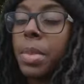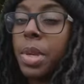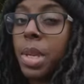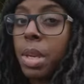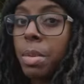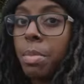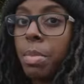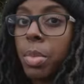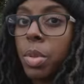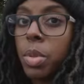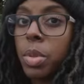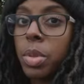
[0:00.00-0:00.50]

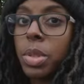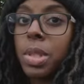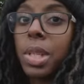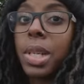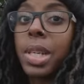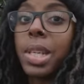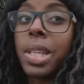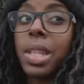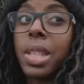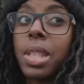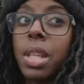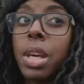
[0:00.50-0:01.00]
gimbals
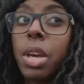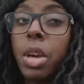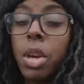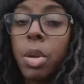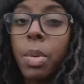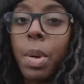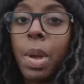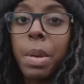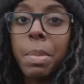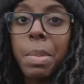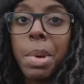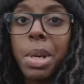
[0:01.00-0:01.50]
like the
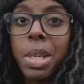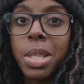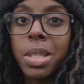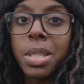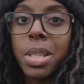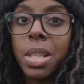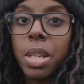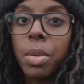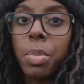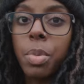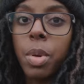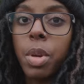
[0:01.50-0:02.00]
Hohem
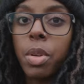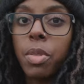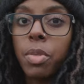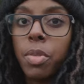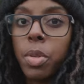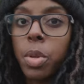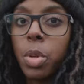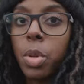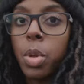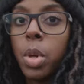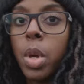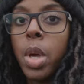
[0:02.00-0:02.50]
iSteady Pro
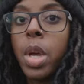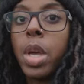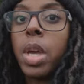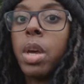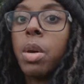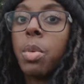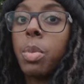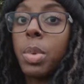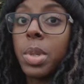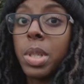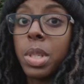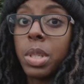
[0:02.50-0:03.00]
4,
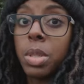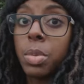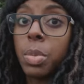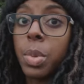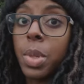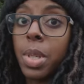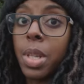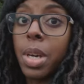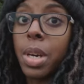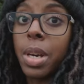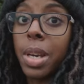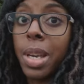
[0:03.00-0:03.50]
which is the
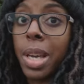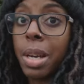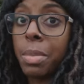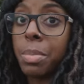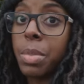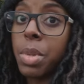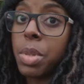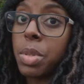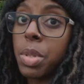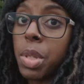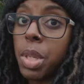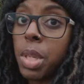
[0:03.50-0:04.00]
one that I
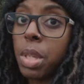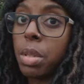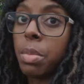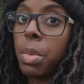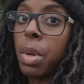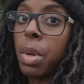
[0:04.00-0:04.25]
am using at the